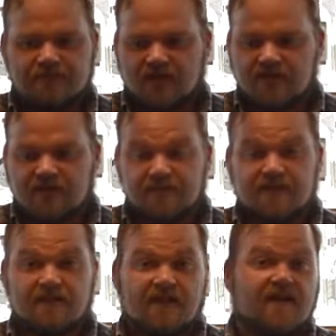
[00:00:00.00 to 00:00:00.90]
It's
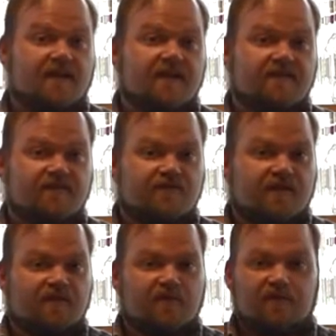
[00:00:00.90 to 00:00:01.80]
something that I like to
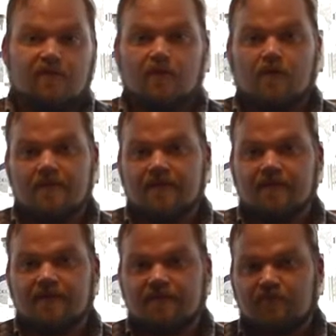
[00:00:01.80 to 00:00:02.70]
drink before a
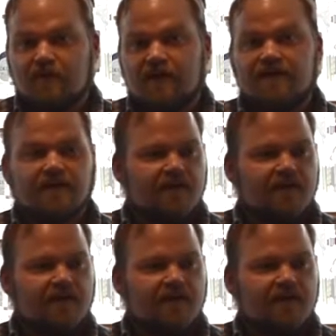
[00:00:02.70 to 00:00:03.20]
meal. It's bright.